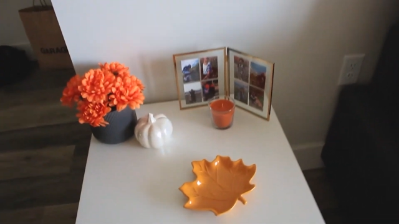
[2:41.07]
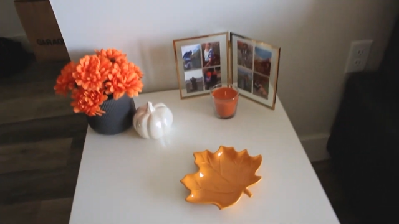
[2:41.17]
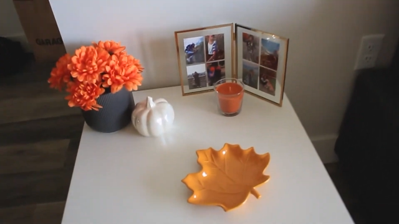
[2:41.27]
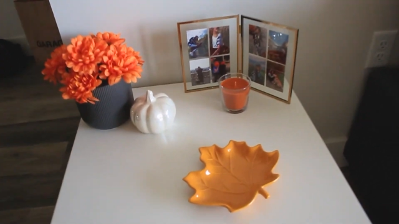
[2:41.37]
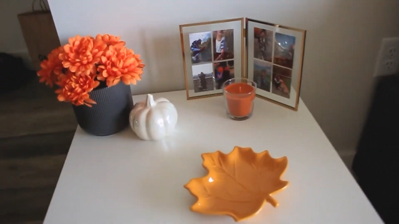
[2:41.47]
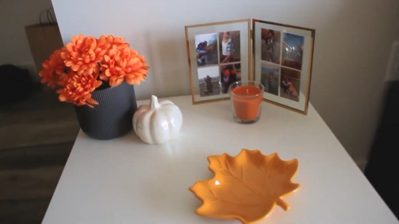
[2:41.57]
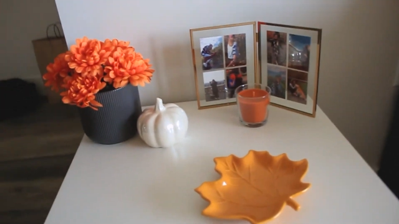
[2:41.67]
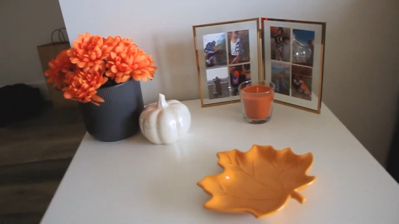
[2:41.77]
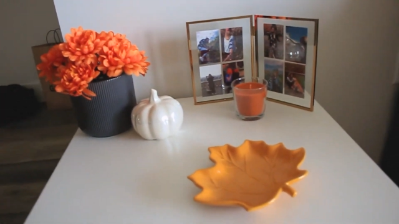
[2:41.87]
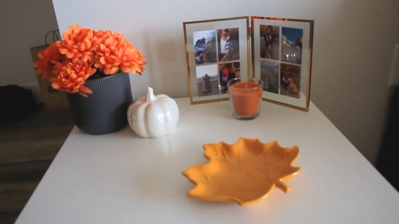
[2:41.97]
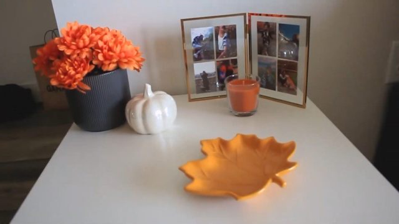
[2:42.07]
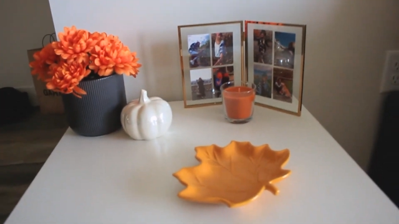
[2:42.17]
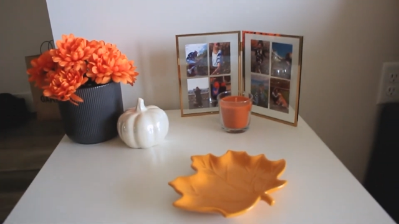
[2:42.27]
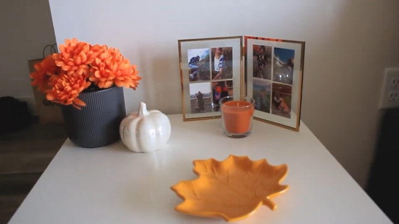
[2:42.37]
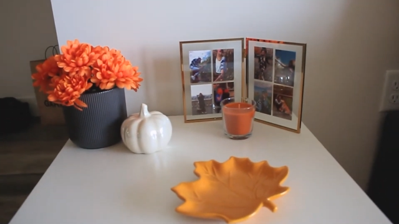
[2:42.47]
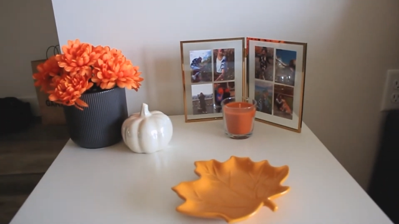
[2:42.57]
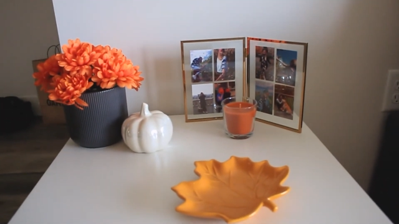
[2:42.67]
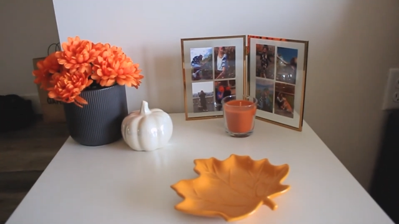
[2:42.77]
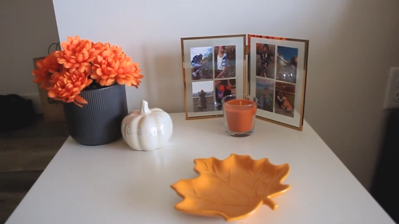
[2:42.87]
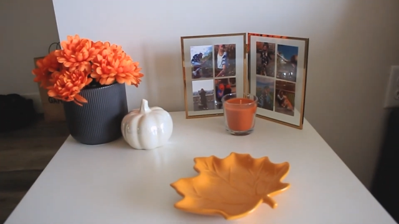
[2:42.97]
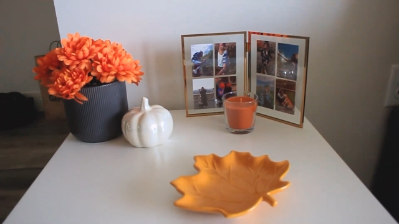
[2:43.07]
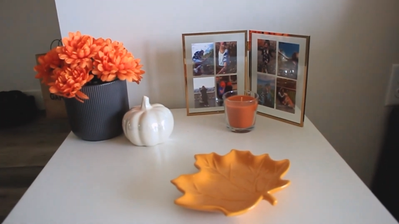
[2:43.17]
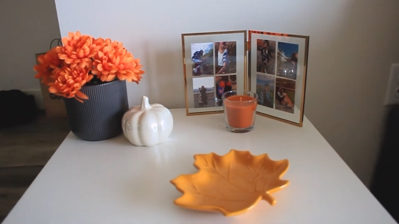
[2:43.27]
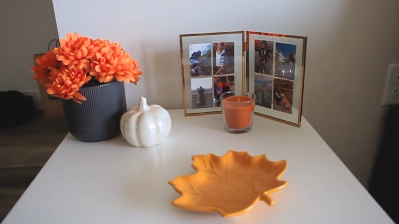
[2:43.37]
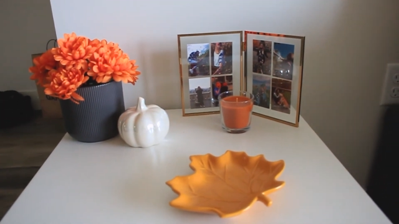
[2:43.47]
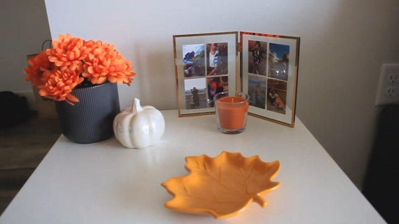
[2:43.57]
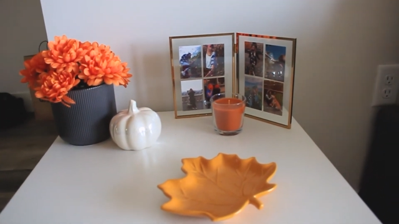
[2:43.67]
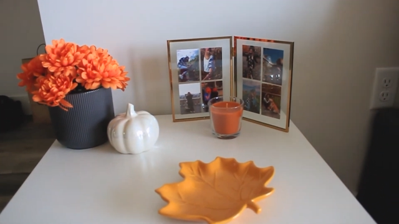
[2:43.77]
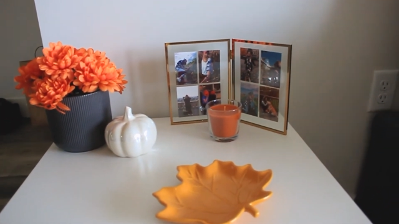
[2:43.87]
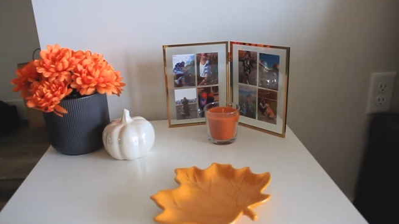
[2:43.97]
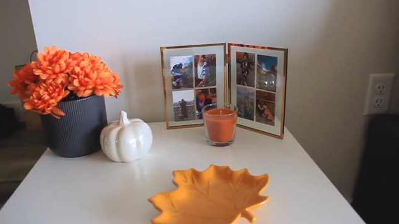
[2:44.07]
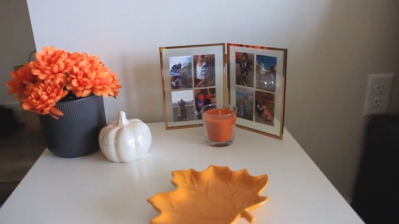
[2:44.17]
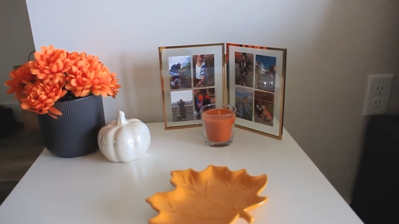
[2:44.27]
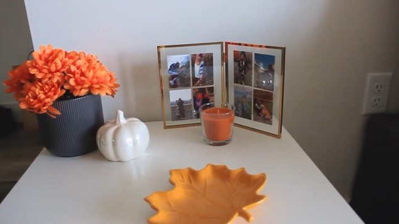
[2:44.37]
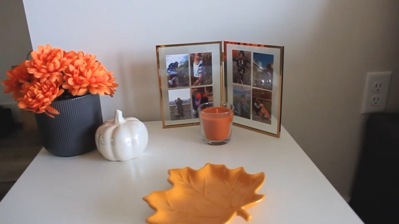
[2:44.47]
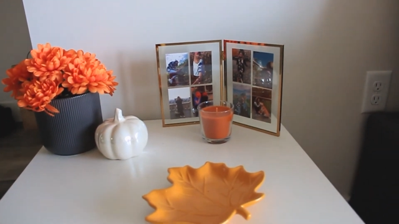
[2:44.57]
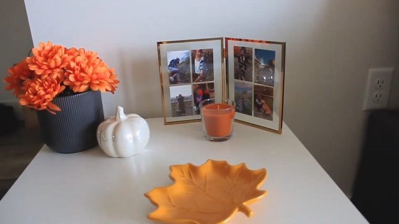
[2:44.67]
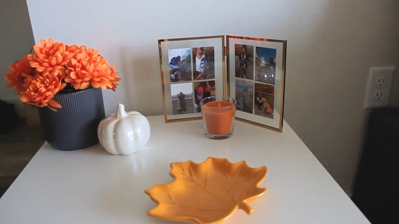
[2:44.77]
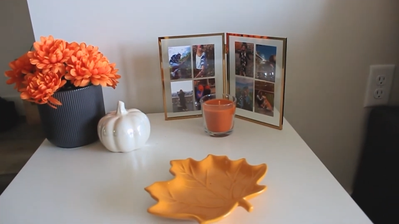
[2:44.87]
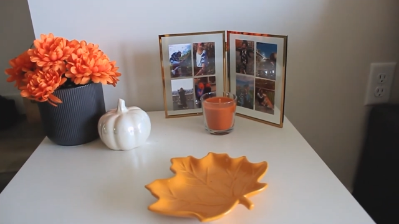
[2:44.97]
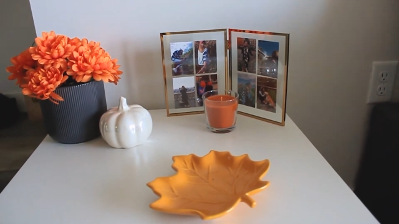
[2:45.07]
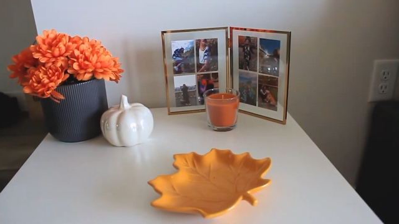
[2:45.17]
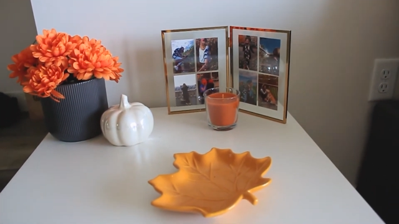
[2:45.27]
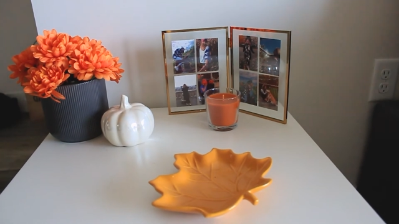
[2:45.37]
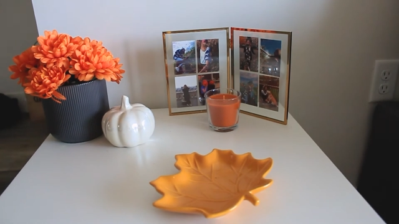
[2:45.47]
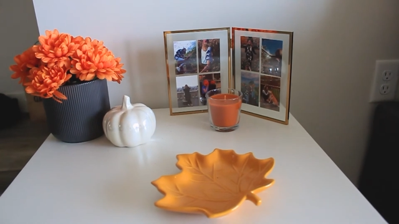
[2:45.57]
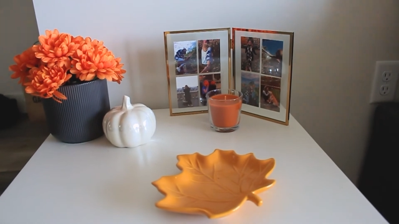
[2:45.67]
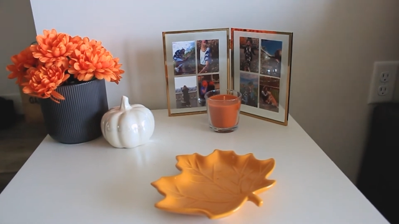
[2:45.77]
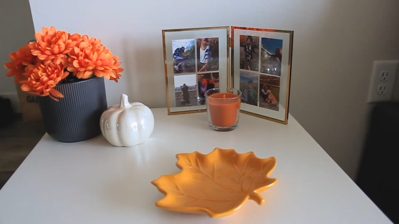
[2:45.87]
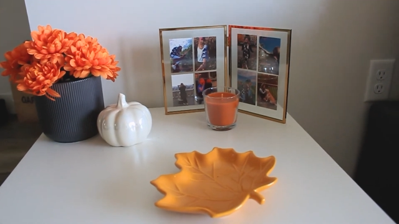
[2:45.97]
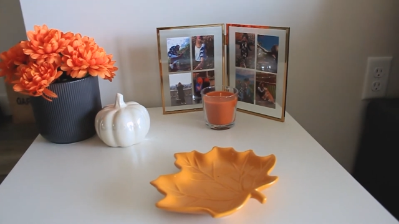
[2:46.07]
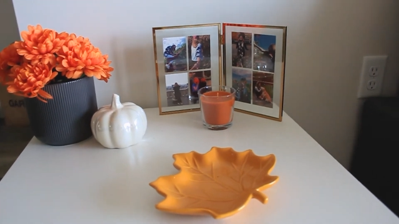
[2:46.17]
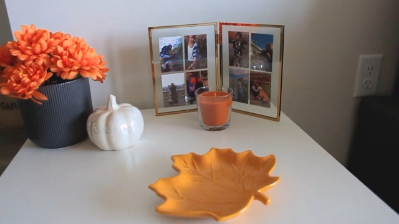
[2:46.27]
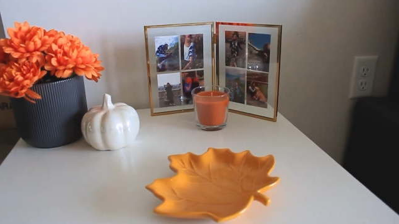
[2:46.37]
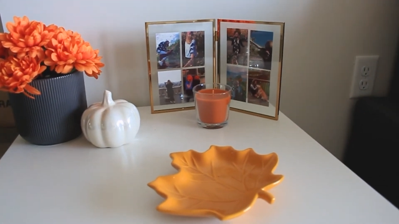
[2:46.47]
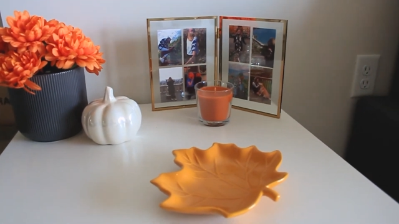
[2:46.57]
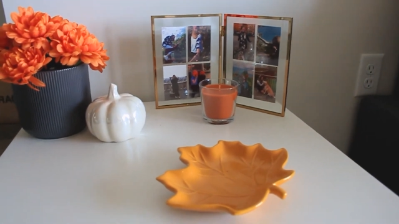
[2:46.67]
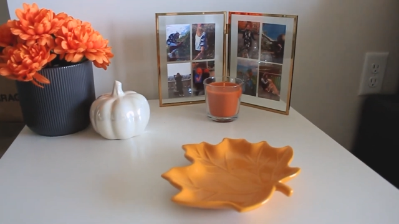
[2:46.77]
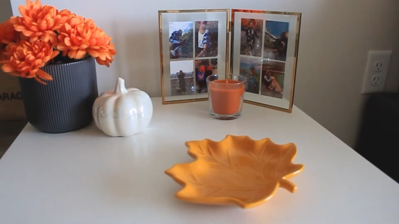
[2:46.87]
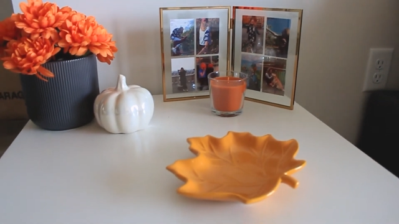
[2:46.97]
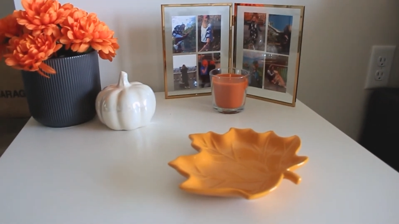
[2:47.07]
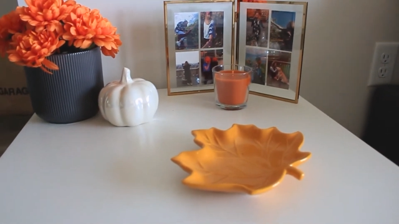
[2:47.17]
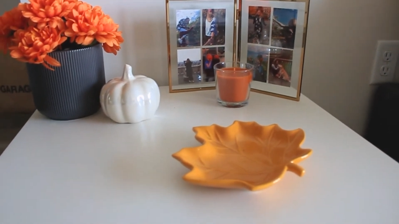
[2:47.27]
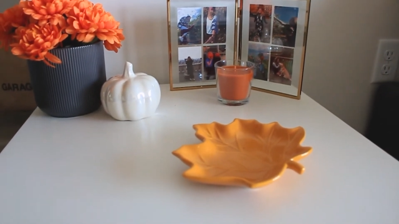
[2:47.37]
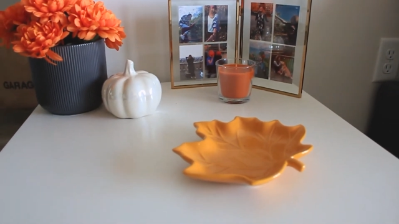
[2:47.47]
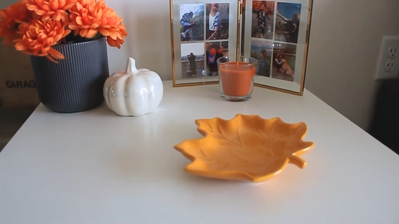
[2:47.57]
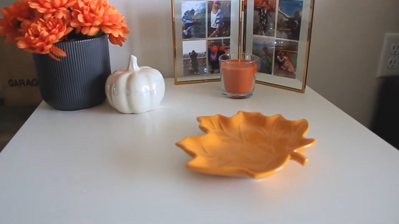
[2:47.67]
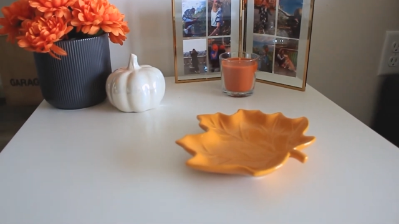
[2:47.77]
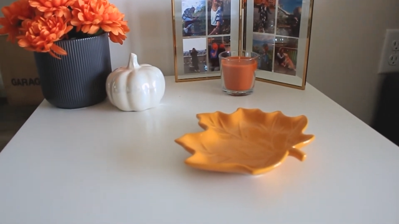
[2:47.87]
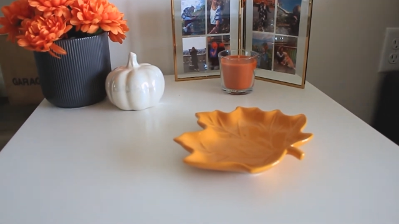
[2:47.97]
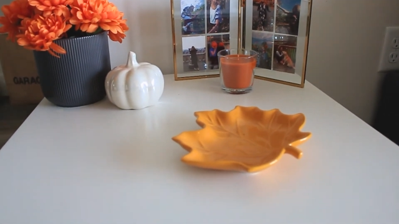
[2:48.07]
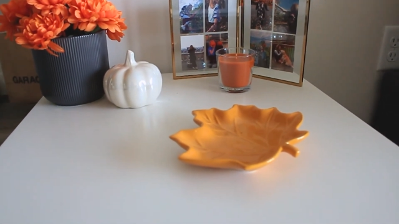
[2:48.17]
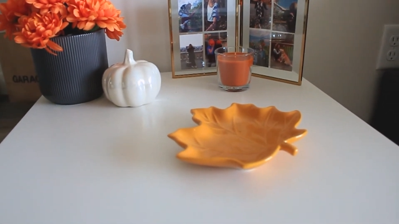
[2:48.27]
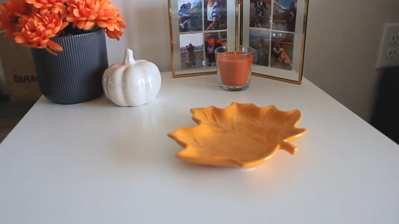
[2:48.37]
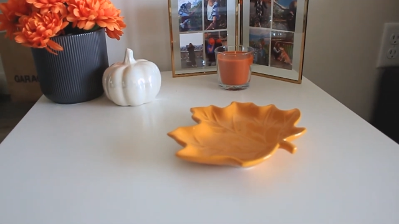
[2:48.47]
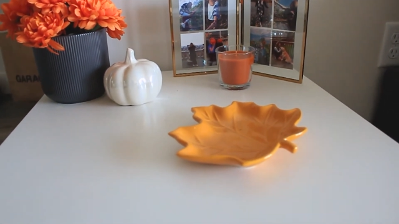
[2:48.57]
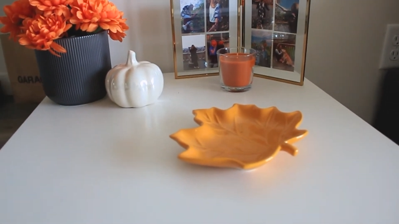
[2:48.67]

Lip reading: (no speaker visible)